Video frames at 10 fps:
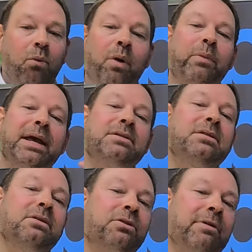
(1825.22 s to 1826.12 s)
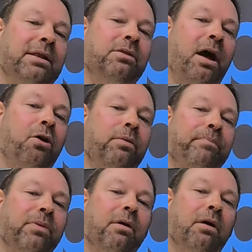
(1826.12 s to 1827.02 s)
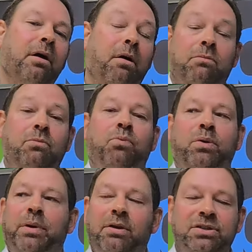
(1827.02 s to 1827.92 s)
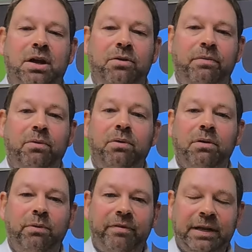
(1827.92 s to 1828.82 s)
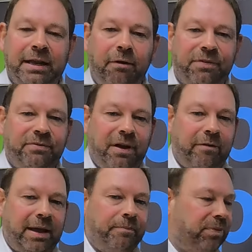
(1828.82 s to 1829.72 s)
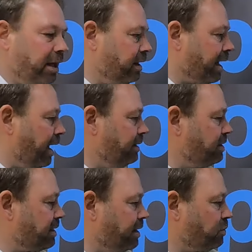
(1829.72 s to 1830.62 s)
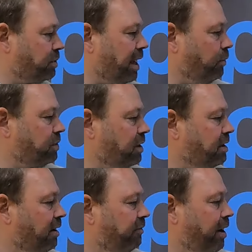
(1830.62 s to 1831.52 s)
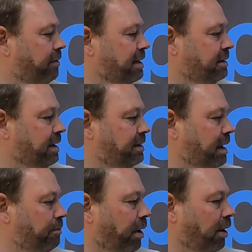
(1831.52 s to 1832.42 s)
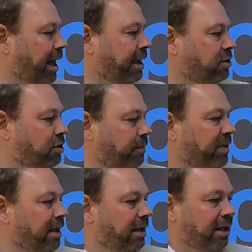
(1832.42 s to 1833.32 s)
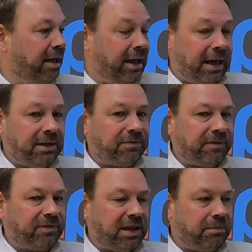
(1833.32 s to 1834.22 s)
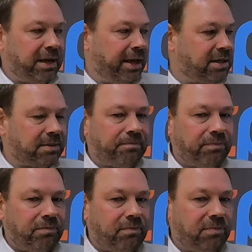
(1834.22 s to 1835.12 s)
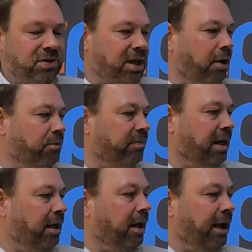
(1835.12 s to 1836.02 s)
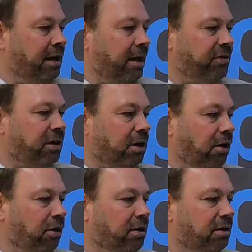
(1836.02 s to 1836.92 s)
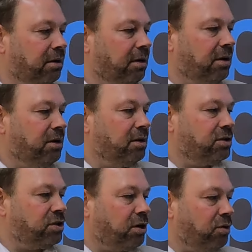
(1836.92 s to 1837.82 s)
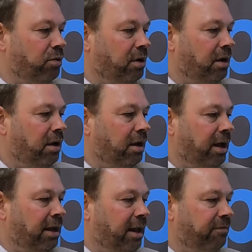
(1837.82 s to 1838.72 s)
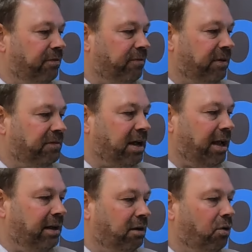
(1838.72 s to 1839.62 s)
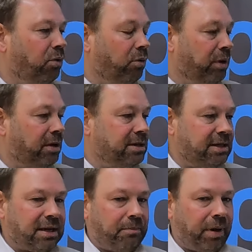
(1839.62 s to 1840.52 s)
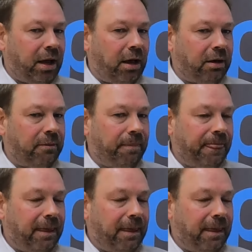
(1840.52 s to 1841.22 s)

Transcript: When we get to the other end though, what have we got to do? We've got to get off the ferry. And again, the schedule tells us ferry disembarkation is 15 minutes. So 11 o'clock to 11:15, we're going to disembark.